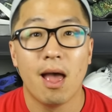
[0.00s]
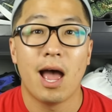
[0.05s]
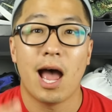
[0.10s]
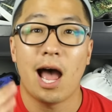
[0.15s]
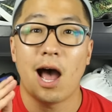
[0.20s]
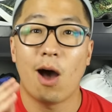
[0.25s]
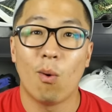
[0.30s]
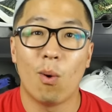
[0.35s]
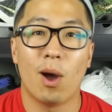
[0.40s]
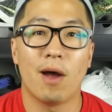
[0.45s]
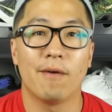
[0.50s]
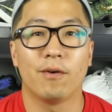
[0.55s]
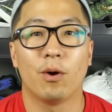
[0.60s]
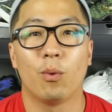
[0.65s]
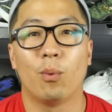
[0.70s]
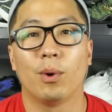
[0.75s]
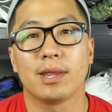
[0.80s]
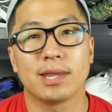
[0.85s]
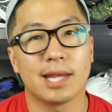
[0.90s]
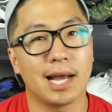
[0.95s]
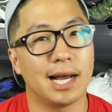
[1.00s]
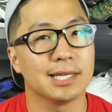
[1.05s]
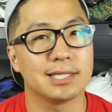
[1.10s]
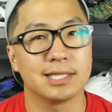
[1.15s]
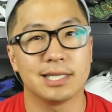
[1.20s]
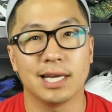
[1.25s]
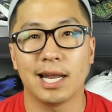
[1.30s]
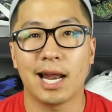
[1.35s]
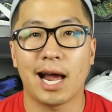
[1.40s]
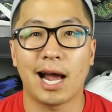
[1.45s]
However, with that
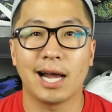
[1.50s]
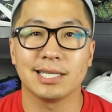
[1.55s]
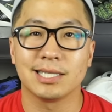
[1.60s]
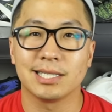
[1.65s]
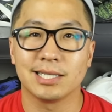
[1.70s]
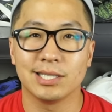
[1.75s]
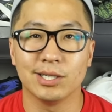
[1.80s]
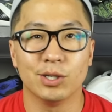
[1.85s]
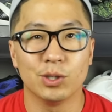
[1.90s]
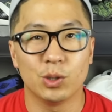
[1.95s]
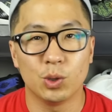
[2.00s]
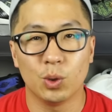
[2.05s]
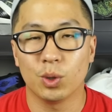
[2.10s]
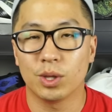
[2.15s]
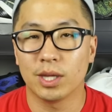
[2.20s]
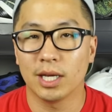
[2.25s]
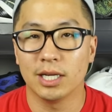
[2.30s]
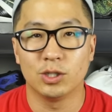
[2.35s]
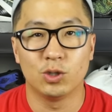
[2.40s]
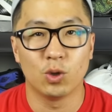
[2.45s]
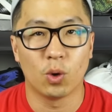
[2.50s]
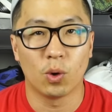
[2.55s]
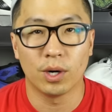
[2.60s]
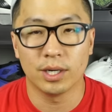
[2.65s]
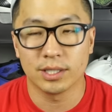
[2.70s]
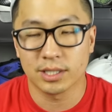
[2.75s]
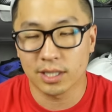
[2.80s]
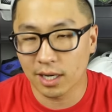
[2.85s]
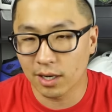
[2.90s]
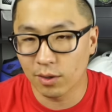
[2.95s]
said, I still do think
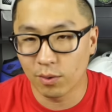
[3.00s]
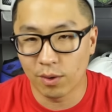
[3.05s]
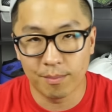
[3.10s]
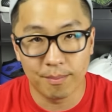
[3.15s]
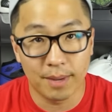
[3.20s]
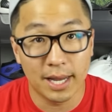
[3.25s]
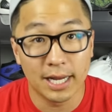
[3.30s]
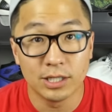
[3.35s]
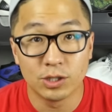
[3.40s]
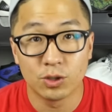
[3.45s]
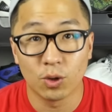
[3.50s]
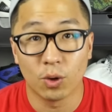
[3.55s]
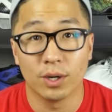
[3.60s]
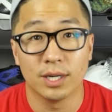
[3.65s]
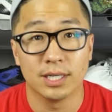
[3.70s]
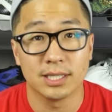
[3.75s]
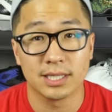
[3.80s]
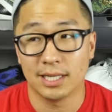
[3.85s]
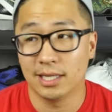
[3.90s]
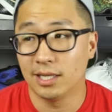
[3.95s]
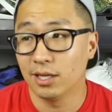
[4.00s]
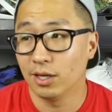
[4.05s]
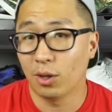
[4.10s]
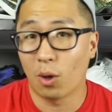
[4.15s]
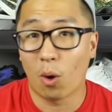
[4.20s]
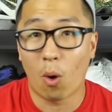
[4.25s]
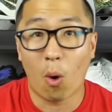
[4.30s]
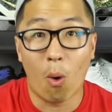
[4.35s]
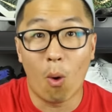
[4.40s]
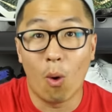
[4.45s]
Jordans are going to remain Jordans
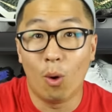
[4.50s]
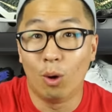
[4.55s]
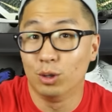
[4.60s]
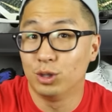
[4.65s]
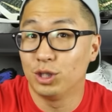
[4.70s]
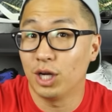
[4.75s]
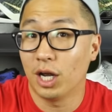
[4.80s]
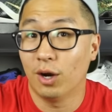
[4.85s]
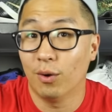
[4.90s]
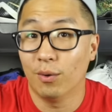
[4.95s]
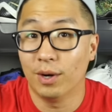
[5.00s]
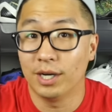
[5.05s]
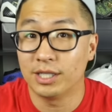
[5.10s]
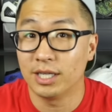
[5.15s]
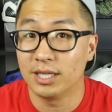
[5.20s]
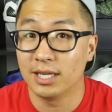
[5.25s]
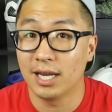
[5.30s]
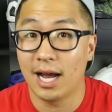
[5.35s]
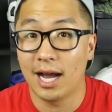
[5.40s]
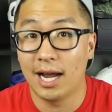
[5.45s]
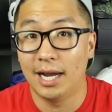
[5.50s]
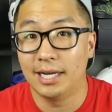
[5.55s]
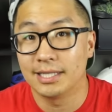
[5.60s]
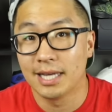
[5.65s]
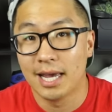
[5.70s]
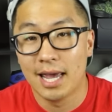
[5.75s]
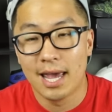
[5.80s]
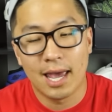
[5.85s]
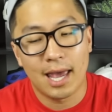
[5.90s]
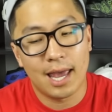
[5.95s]
until a whole generation dies.